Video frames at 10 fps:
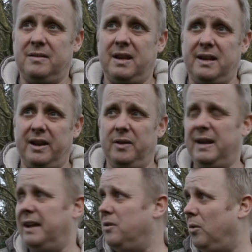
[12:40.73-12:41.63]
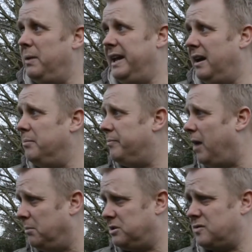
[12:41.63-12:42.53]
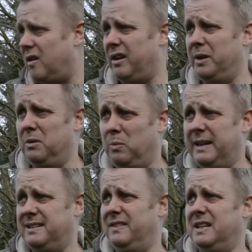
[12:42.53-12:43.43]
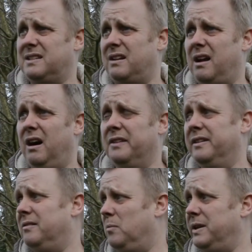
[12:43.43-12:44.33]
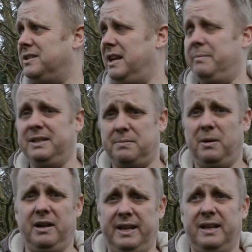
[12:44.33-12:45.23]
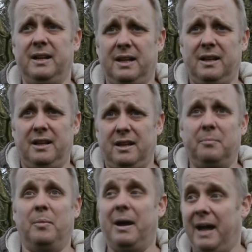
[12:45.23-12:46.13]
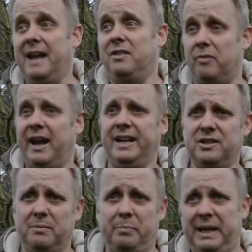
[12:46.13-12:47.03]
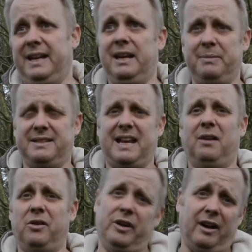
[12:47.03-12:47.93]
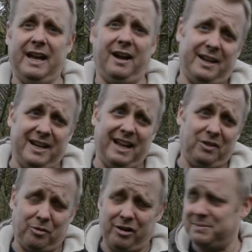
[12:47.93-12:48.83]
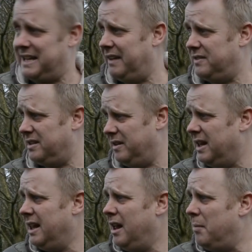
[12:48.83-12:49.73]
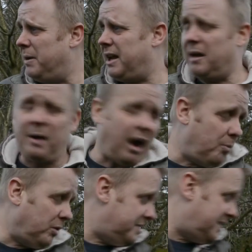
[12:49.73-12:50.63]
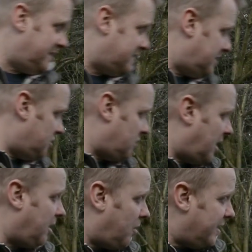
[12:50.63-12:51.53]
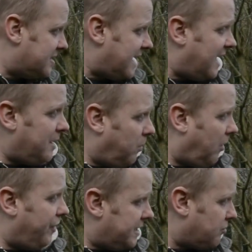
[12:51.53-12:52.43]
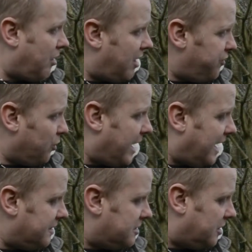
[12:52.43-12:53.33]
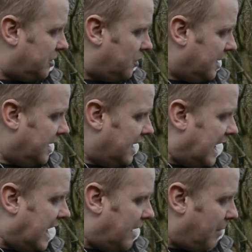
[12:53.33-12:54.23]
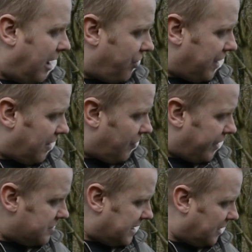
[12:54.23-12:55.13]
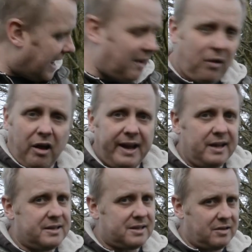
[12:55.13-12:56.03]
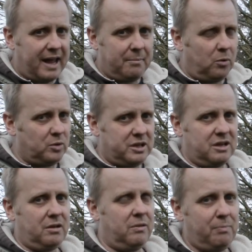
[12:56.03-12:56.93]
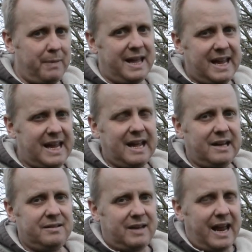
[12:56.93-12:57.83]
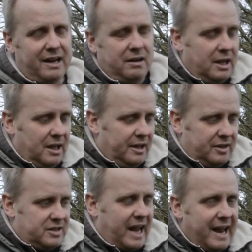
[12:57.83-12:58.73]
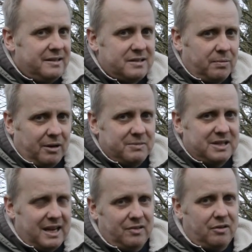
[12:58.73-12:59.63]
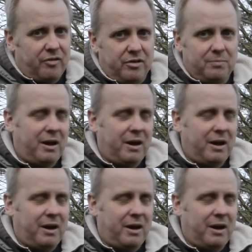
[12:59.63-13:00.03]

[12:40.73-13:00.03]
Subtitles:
You know, yeah, normally I'm struggling with wind in this garden, which limits my A, the range, and B, limits how good I can get the groups down to. But I wanted to show exactly what this rifle can do. I think those little outliers, they're more to do with me and getting tense when I'm seeing the group